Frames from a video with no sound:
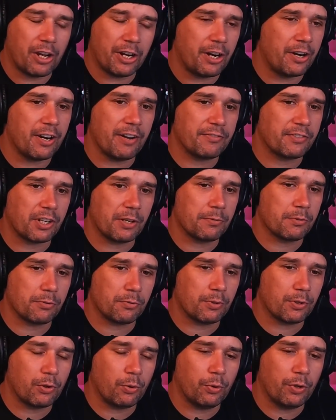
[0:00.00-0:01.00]
don't have time to
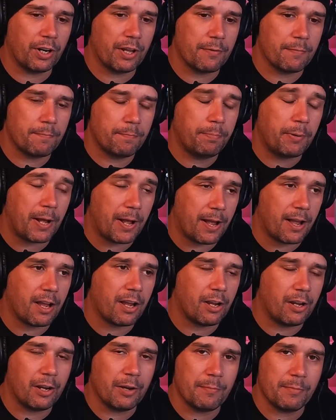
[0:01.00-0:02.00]
record it, but
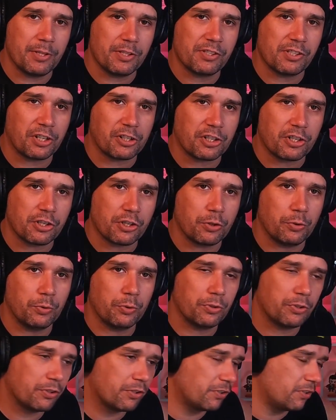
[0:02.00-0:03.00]
I'm in such short